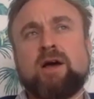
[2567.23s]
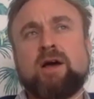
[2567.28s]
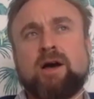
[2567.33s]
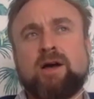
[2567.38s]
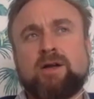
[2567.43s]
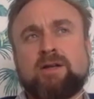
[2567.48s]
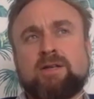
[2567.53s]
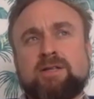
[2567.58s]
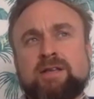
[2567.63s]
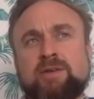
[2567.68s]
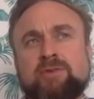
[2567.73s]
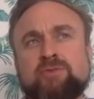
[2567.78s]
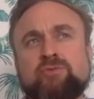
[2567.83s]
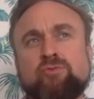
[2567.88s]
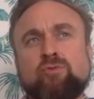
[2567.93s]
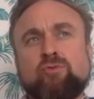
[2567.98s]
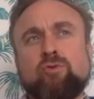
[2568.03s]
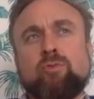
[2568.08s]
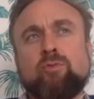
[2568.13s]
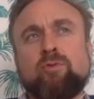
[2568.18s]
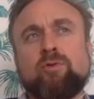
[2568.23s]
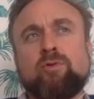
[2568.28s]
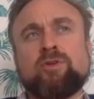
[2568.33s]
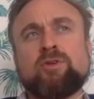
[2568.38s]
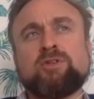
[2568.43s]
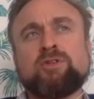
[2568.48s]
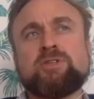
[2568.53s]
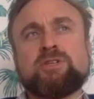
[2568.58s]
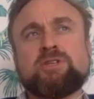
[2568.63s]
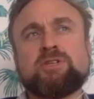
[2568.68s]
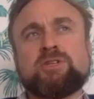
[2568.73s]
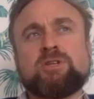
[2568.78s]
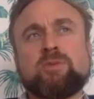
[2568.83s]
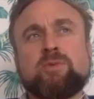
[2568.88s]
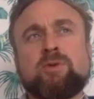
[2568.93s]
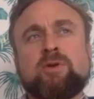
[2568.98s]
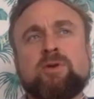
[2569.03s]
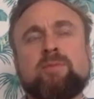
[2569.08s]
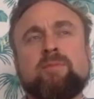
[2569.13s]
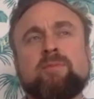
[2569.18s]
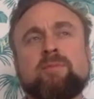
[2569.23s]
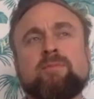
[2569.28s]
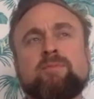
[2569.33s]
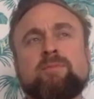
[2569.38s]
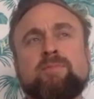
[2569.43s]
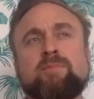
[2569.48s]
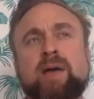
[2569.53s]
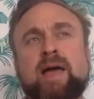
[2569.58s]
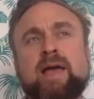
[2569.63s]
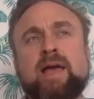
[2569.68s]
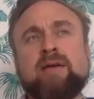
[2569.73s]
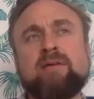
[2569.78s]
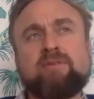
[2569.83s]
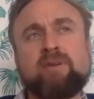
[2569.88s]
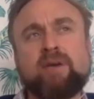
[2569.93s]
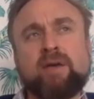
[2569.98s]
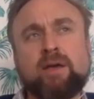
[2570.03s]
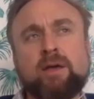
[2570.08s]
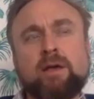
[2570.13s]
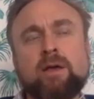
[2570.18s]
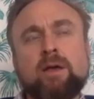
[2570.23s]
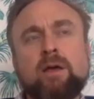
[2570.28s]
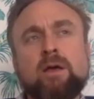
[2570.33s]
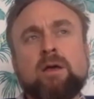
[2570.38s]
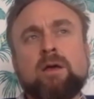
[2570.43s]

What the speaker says: understand trauma and you see someone behaving,